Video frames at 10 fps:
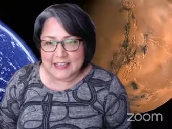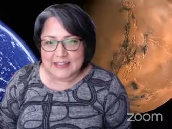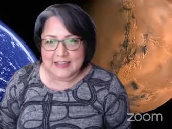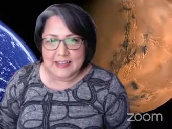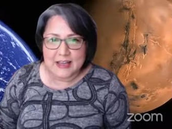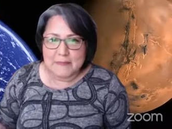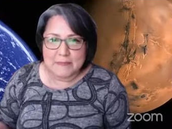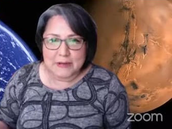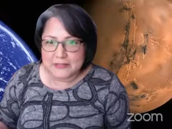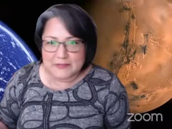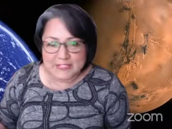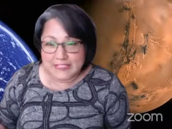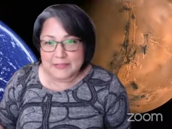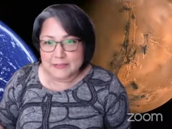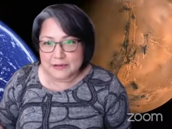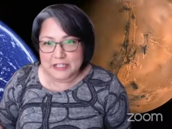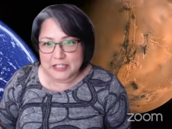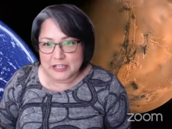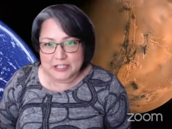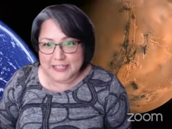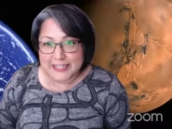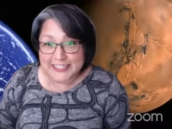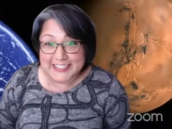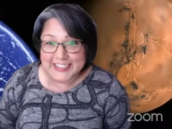And most of the team were geologists.